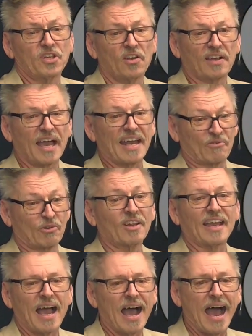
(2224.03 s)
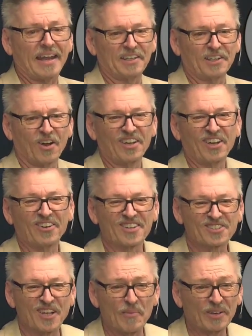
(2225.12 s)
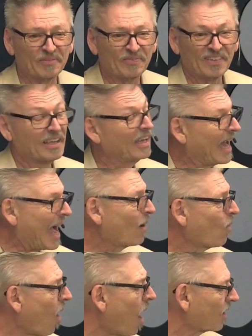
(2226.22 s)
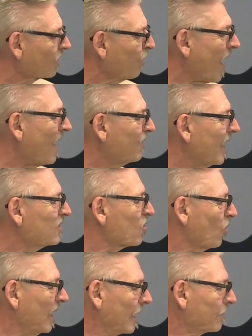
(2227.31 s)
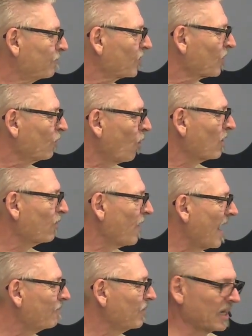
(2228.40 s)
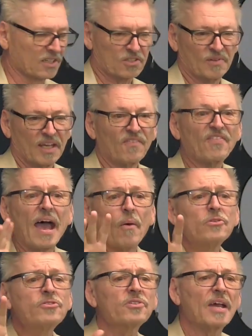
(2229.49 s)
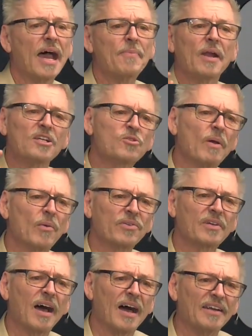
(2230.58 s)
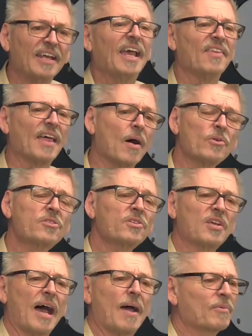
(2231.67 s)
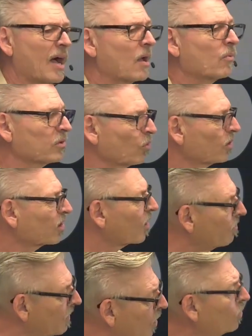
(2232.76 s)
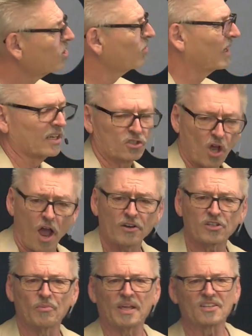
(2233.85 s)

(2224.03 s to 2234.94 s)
it got really hot, you know, here in the summer, I walked 5 days a week. 45 minutes. That was the time that I spent with God. And that was the time God would commune to me and talk to me and